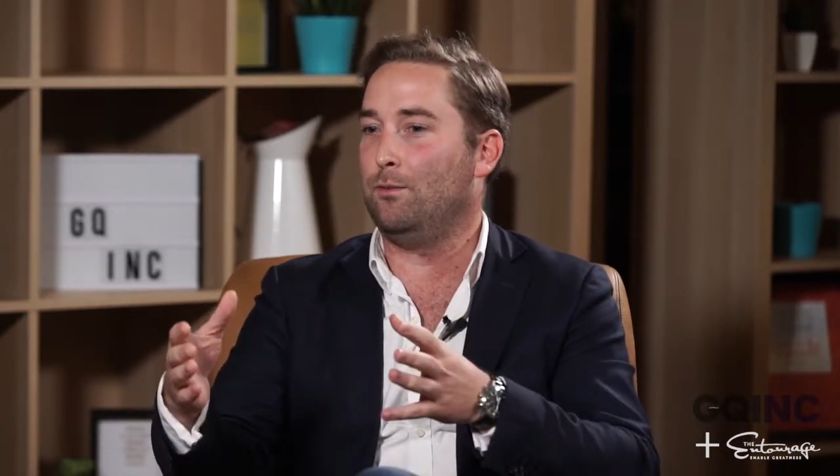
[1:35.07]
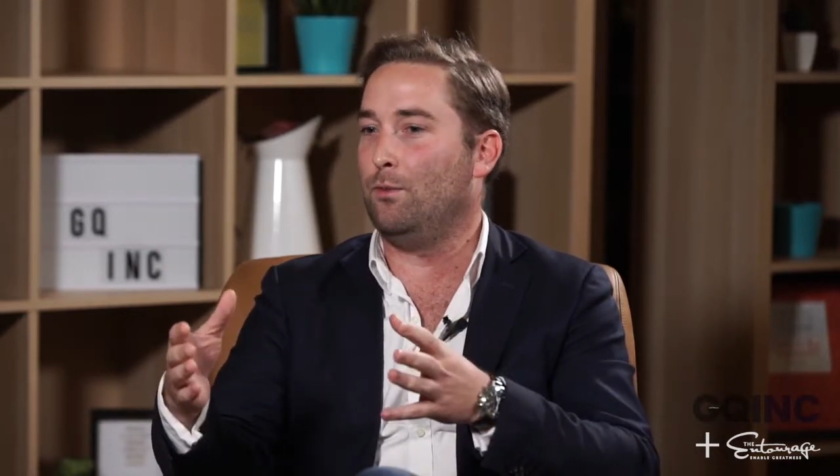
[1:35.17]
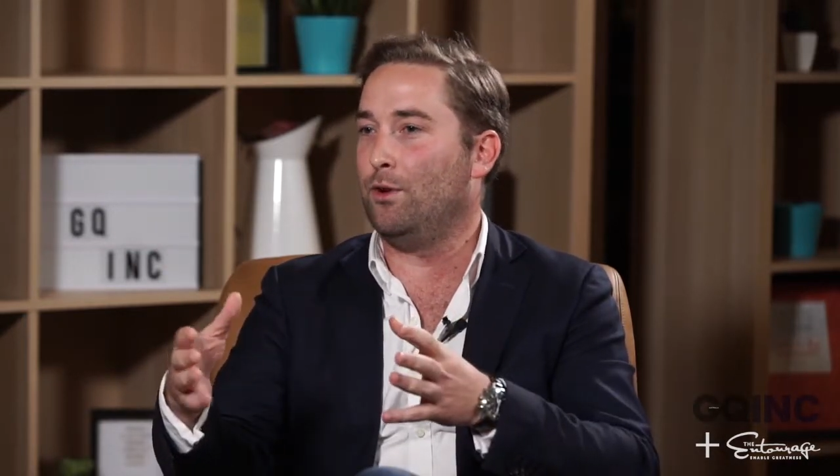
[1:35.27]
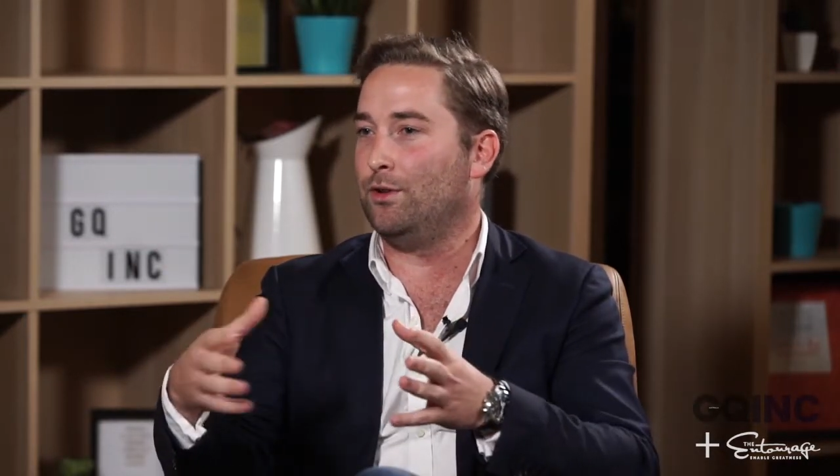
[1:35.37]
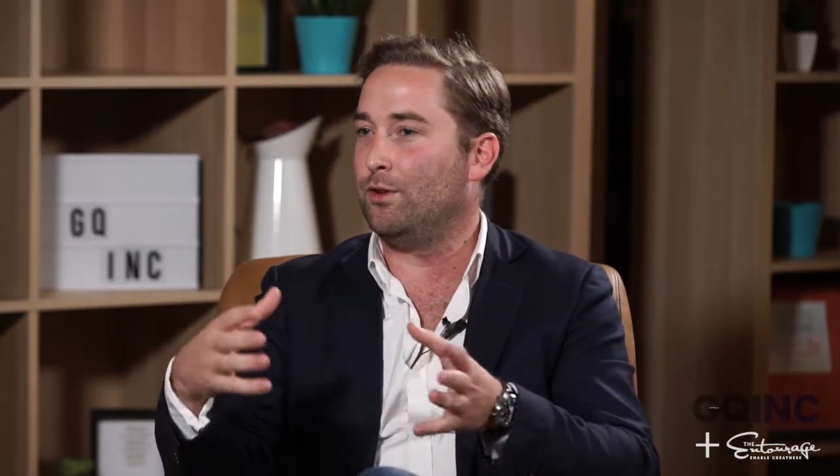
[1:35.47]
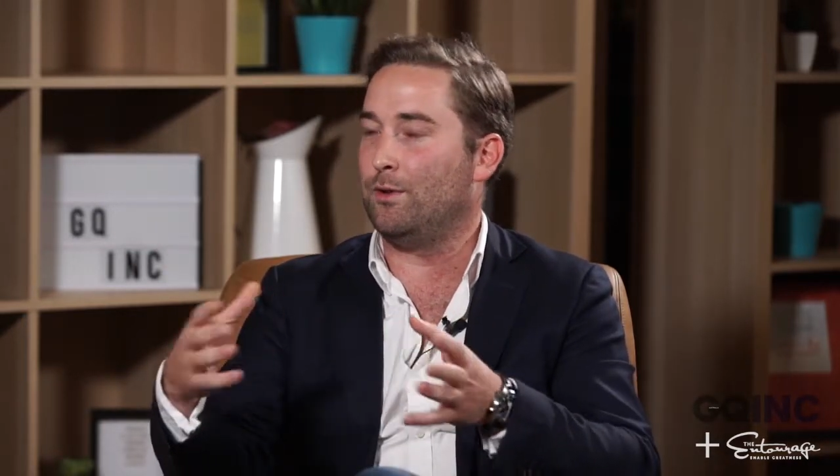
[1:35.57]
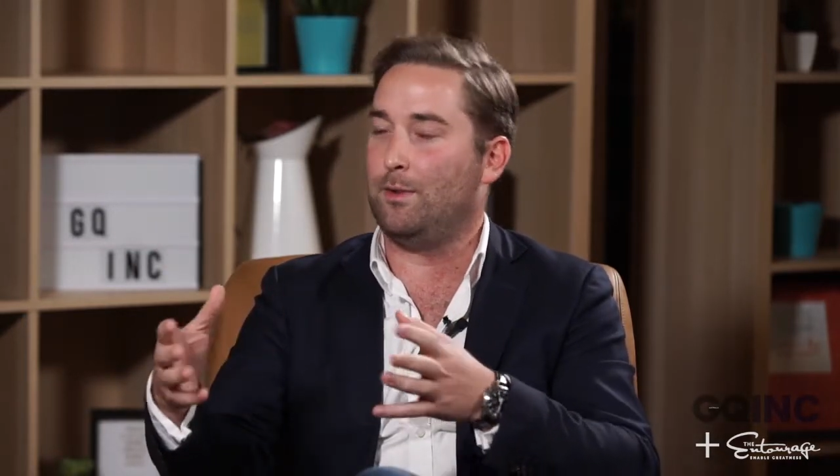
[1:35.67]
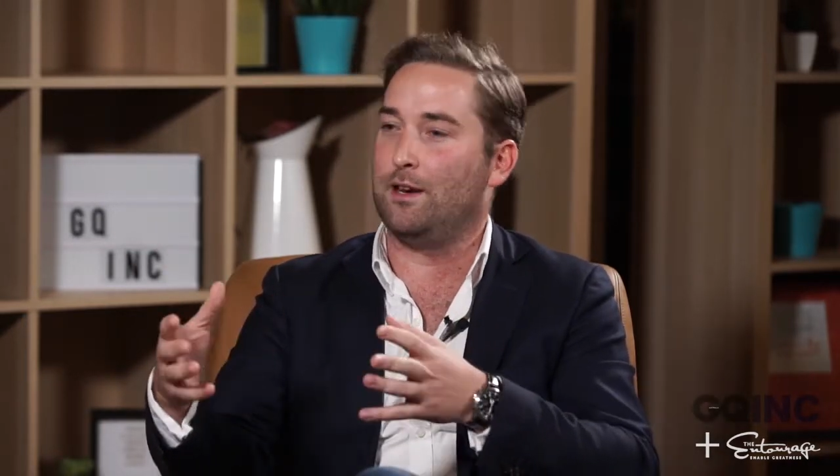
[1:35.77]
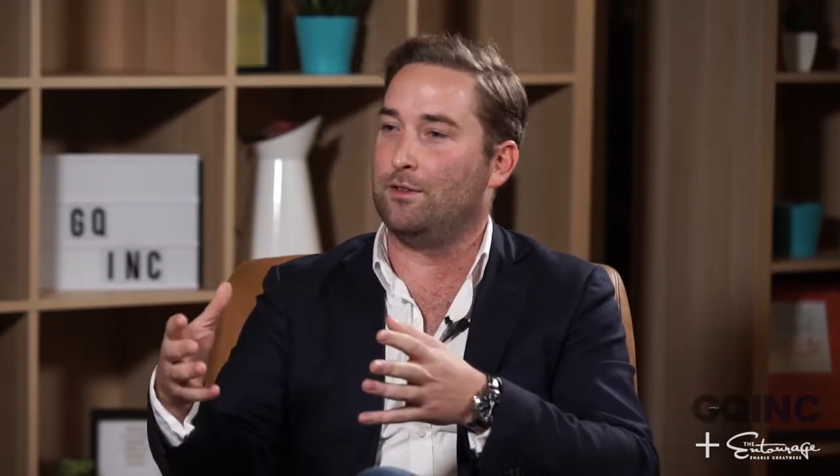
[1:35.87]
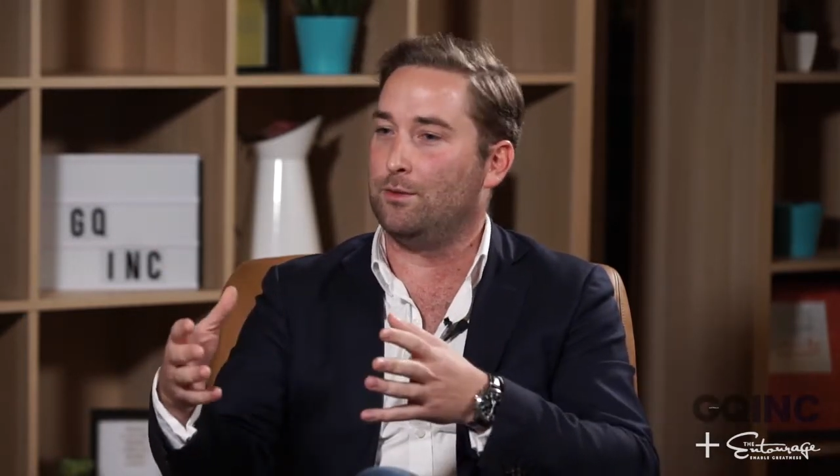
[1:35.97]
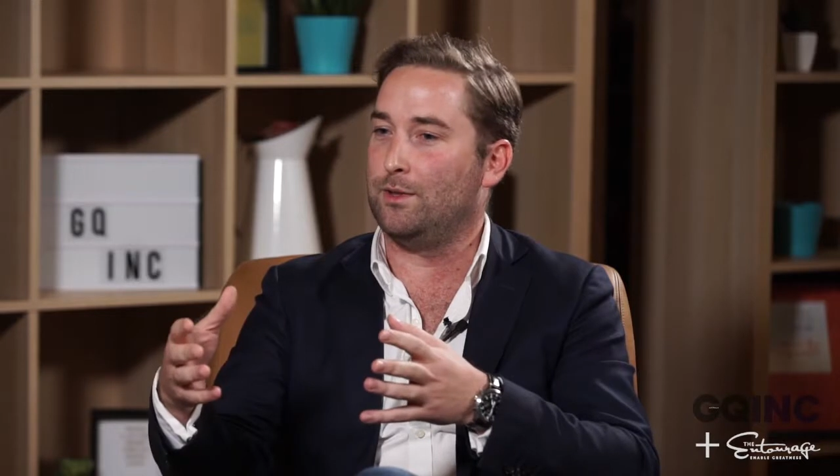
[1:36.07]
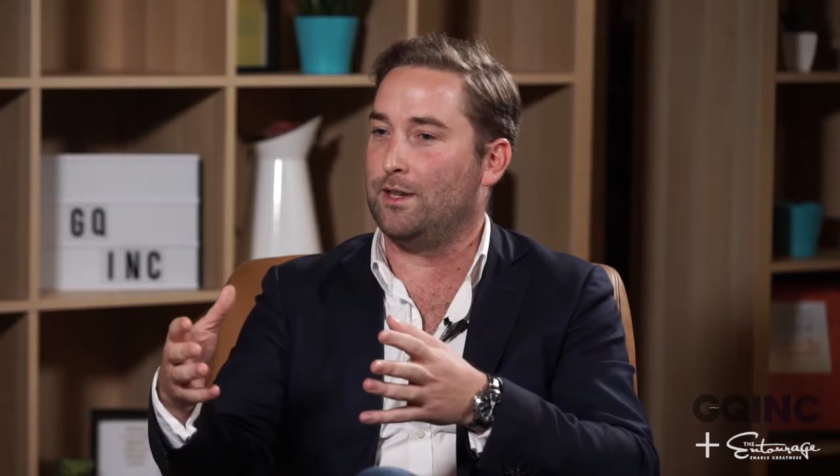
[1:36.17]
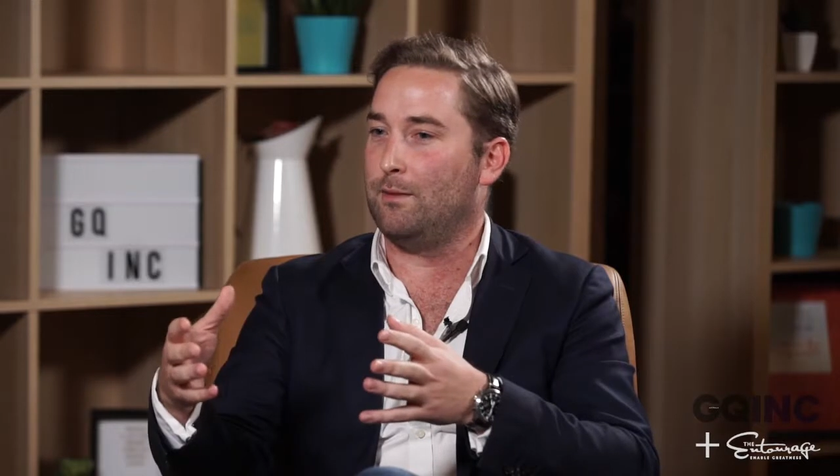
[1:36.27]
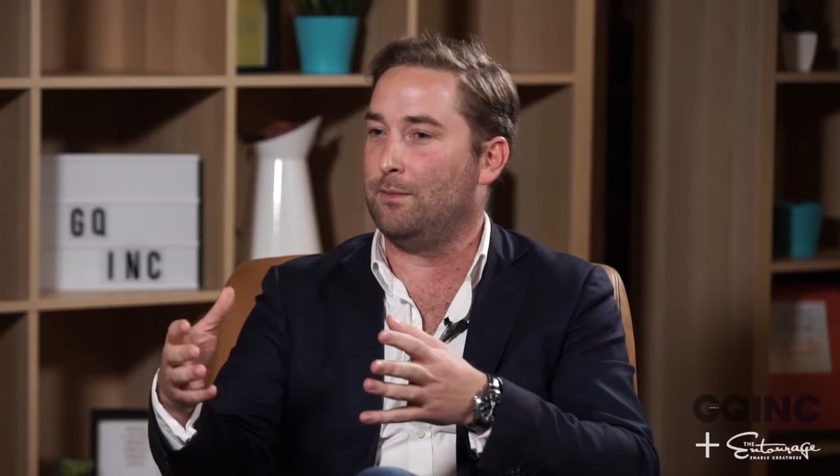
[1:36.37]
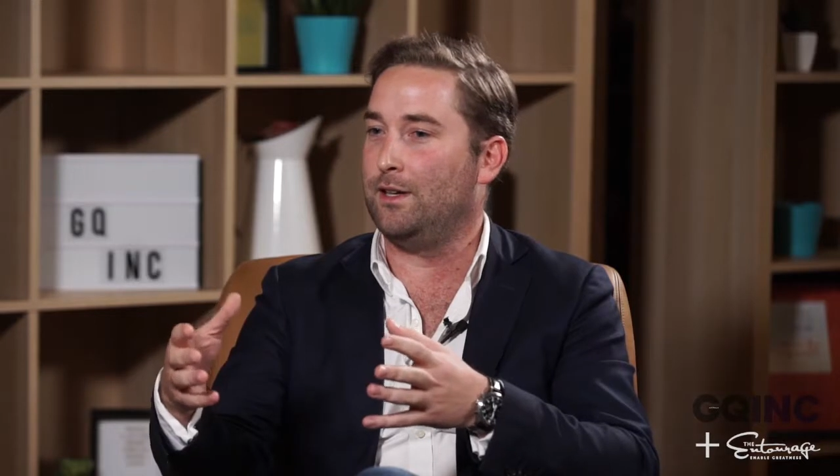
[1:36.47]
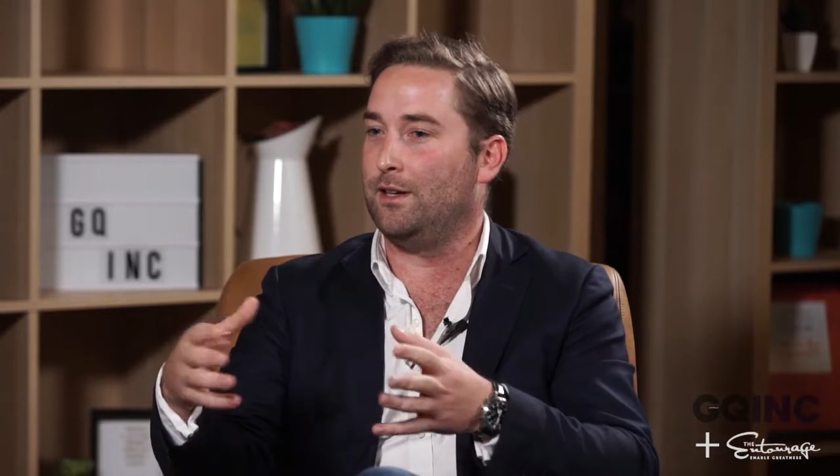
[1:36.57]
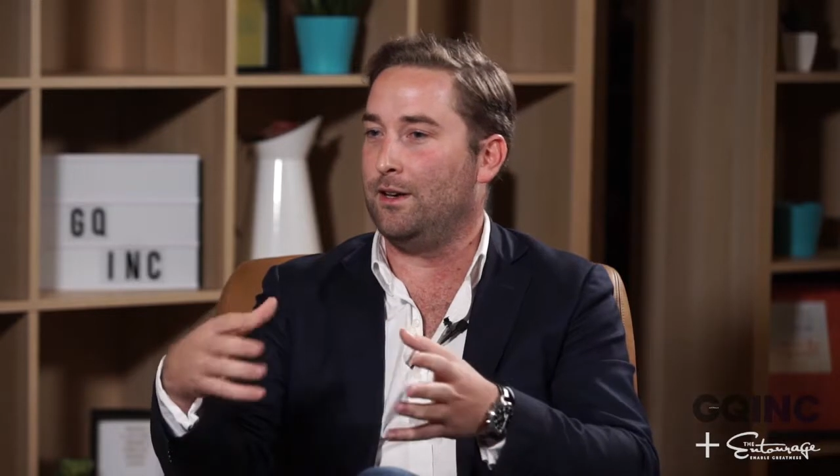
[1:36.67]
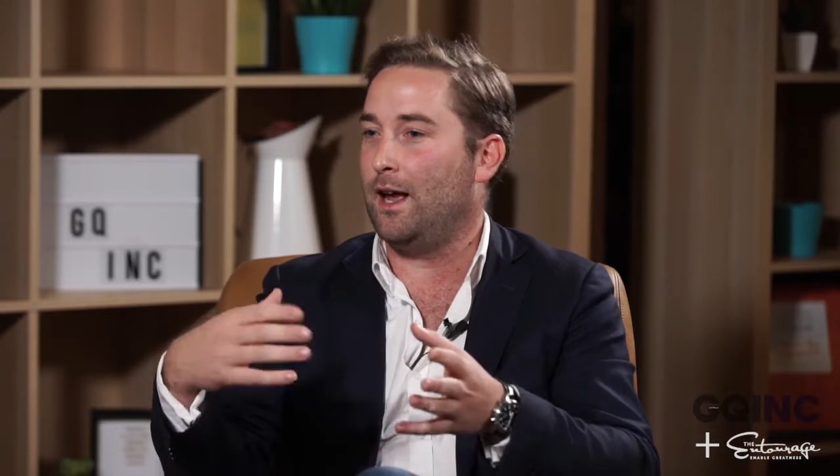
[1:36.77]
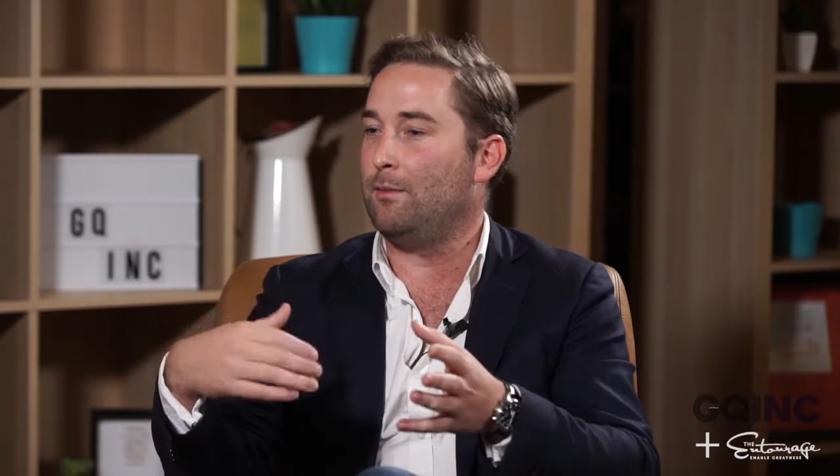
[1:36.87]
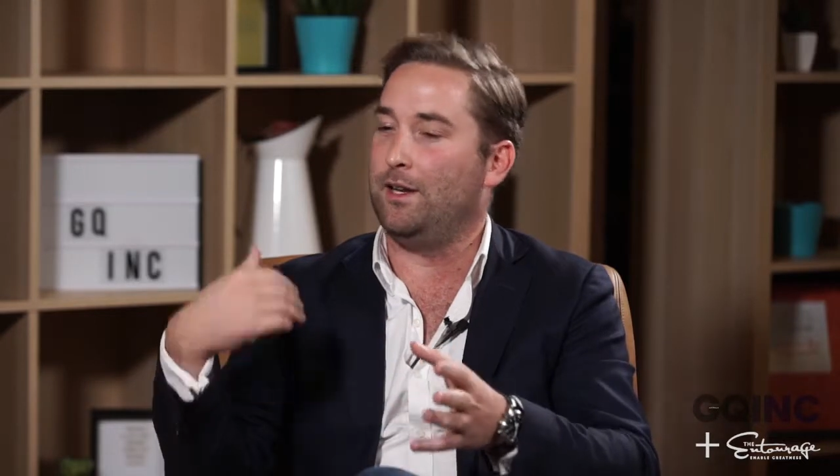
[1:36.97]
what you're going to be able to do with that million
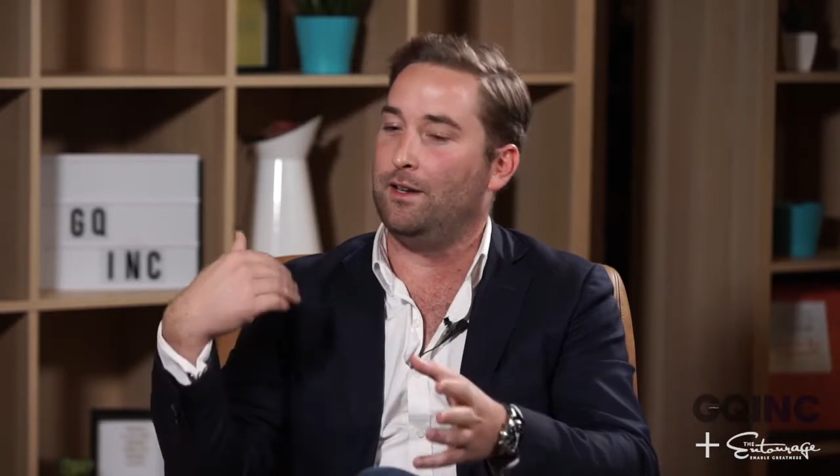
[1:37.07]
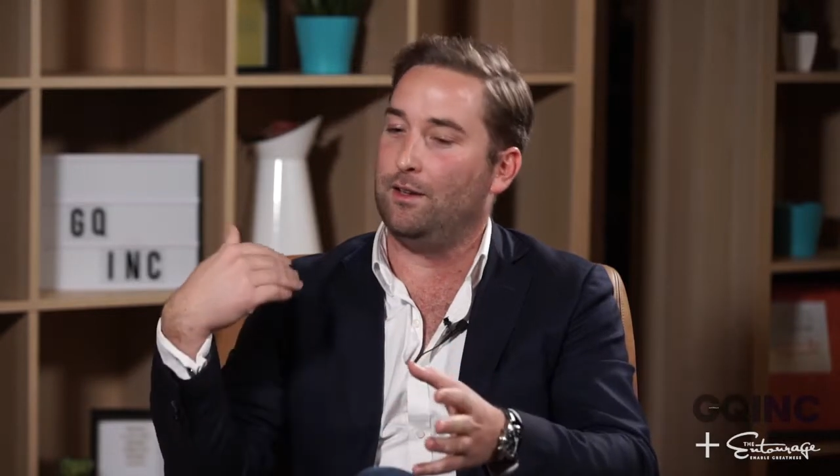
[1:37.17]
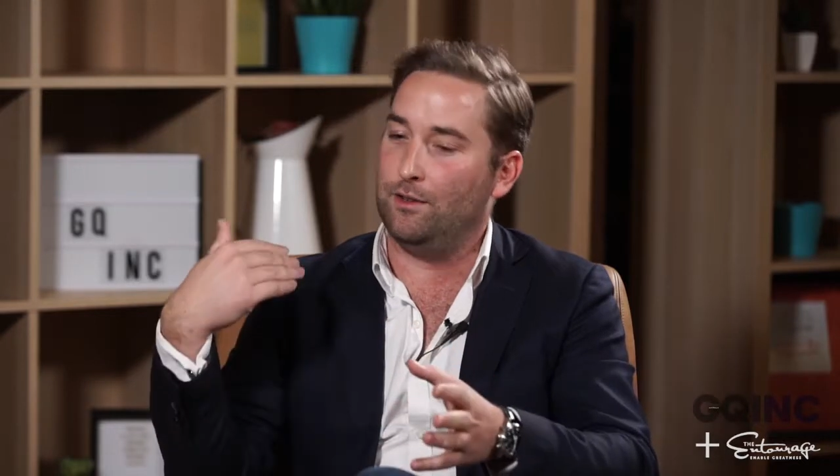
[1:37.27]
and how many